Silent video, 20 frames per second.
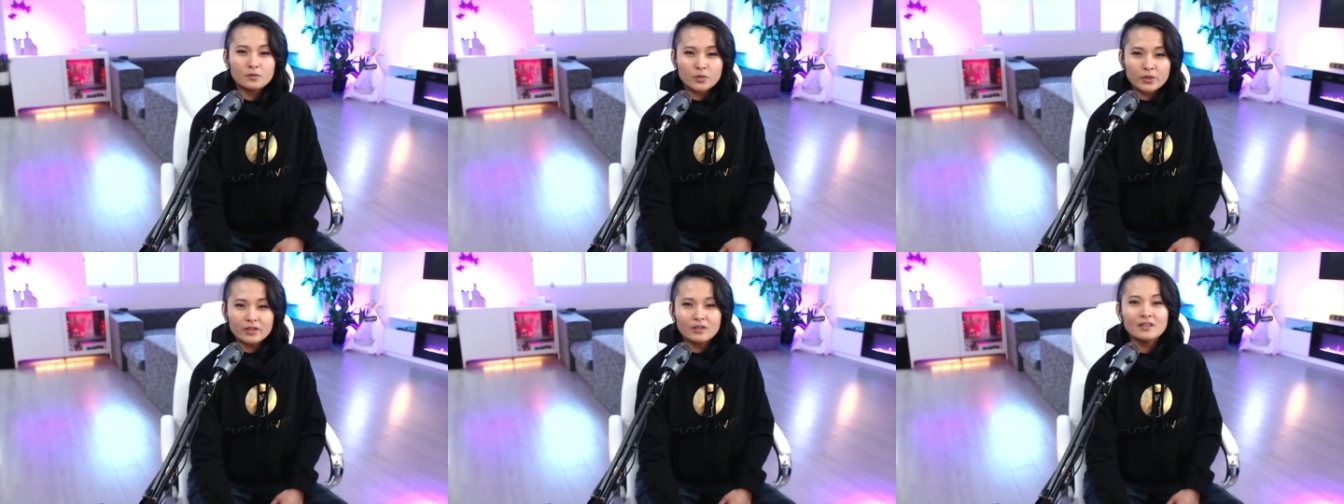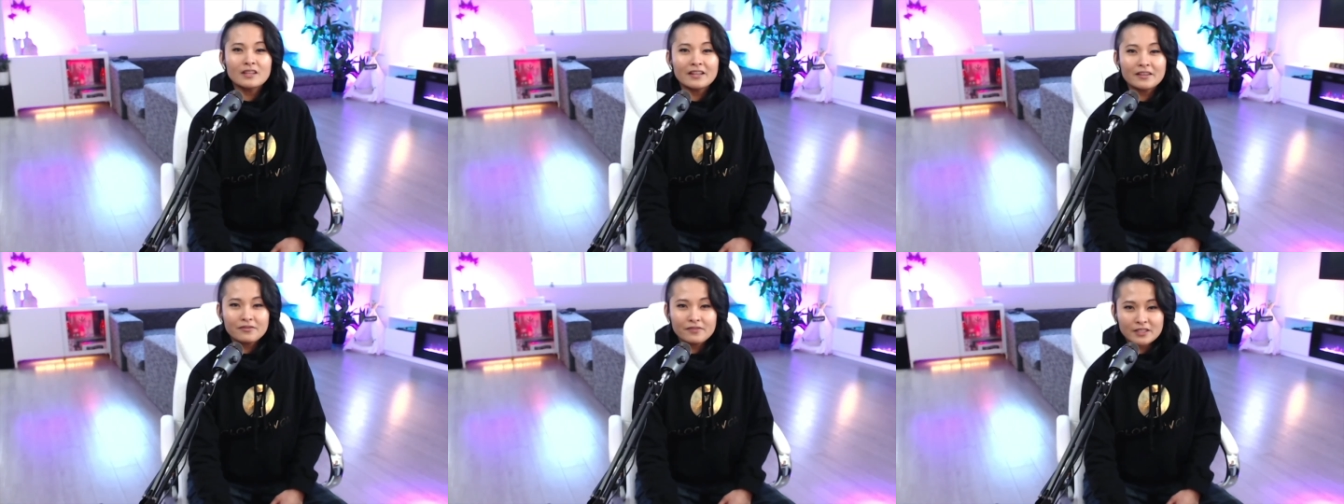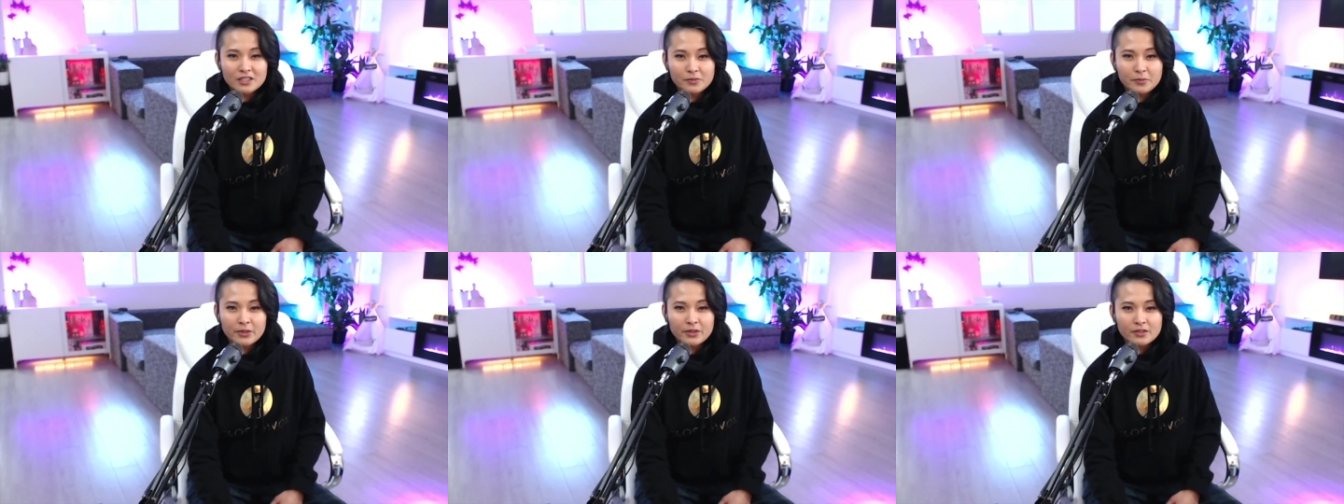real-life
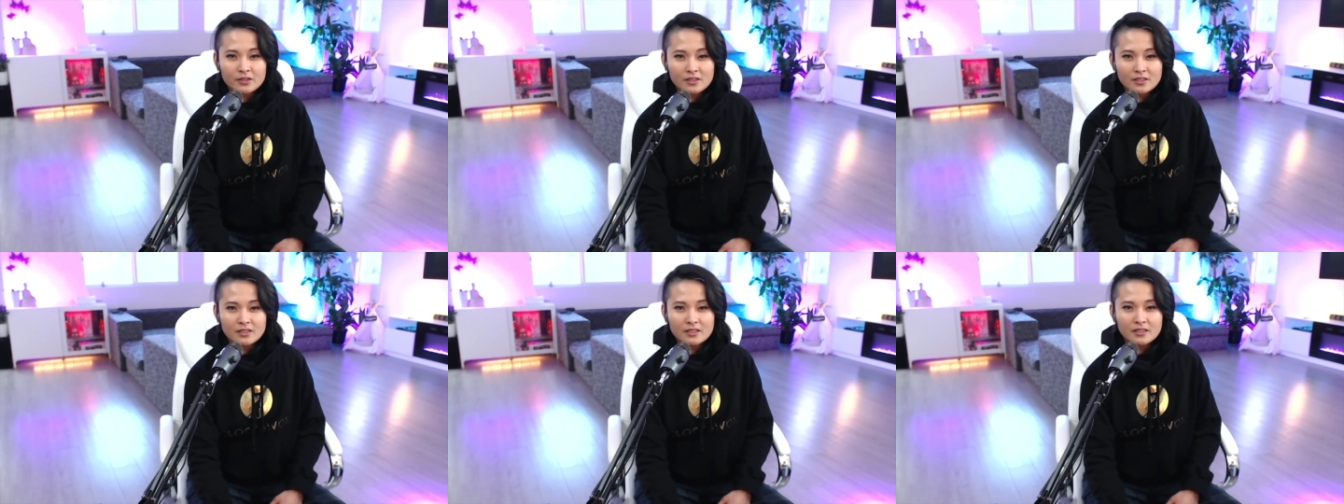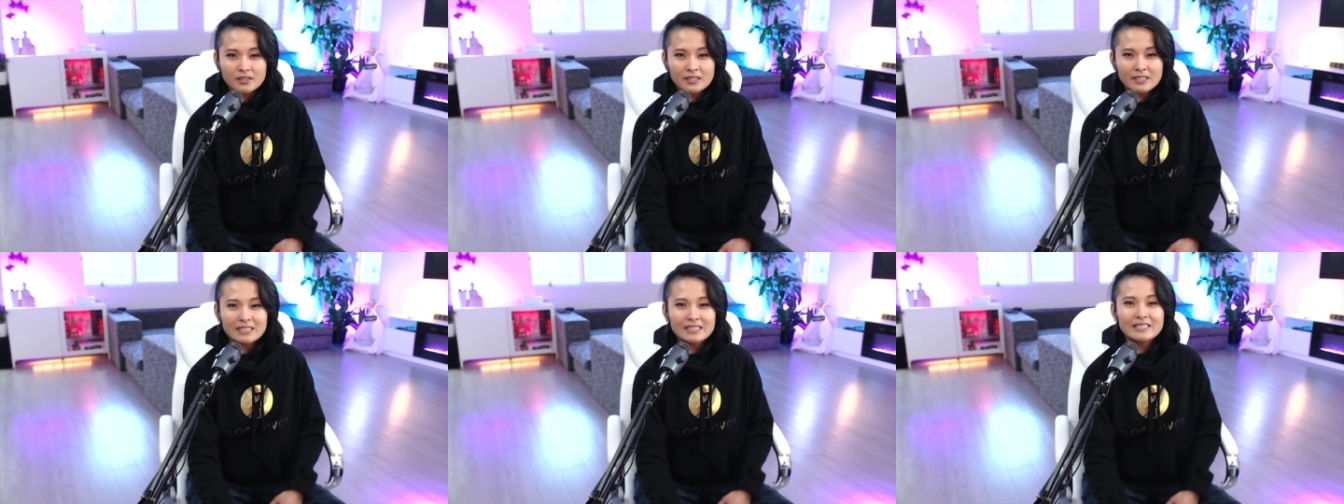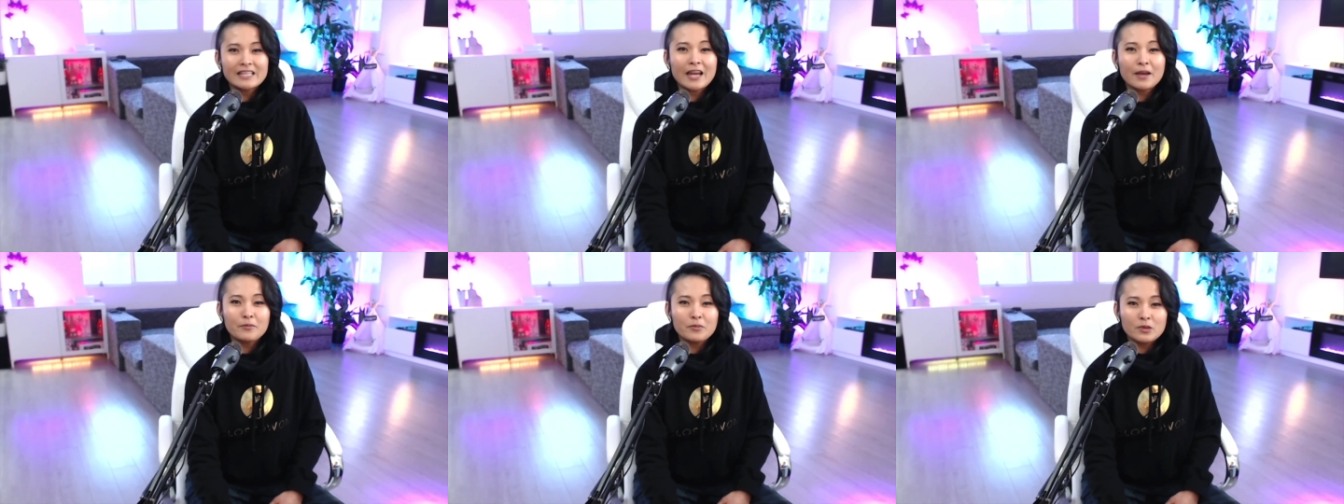experiences,
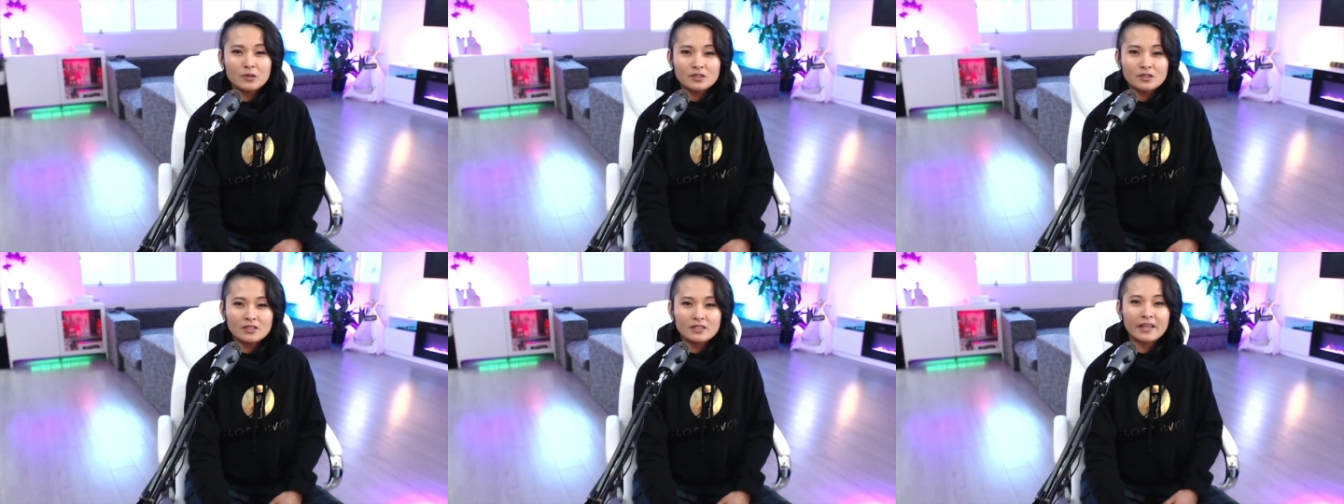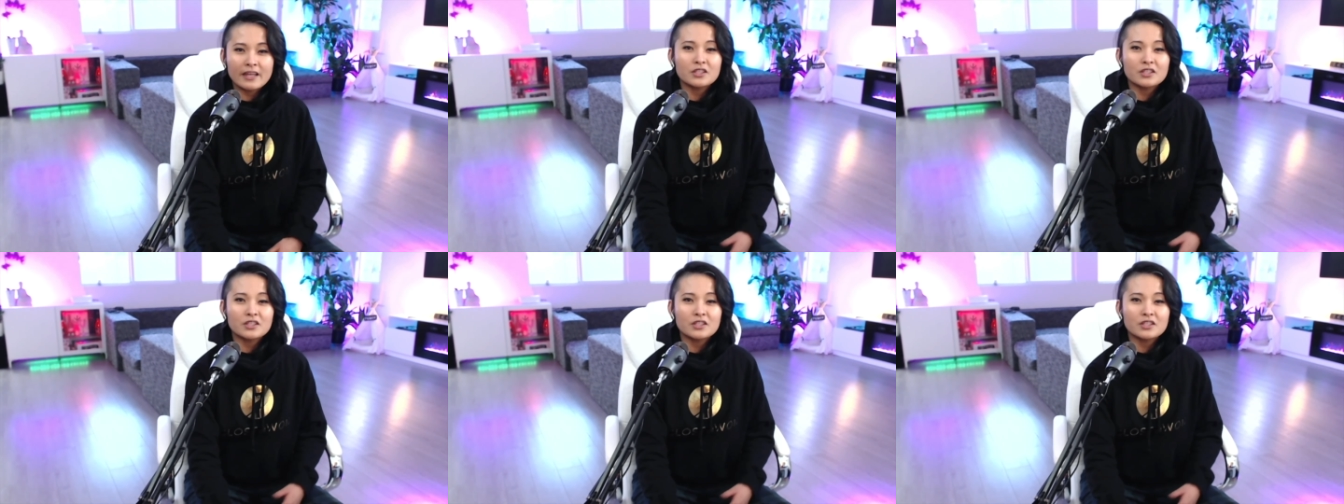examples that